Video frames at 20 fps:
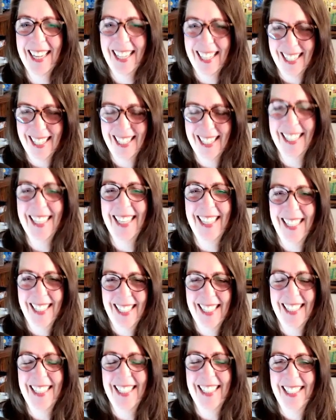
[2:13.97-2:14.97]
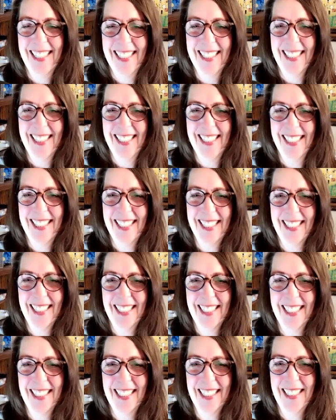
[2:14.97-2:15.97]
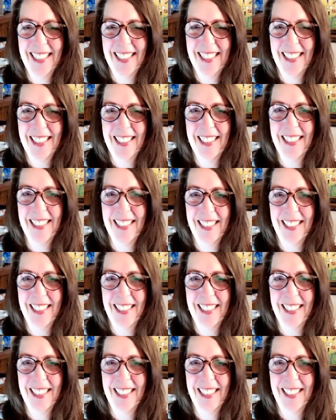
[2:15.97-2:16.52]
The person shown says nothing.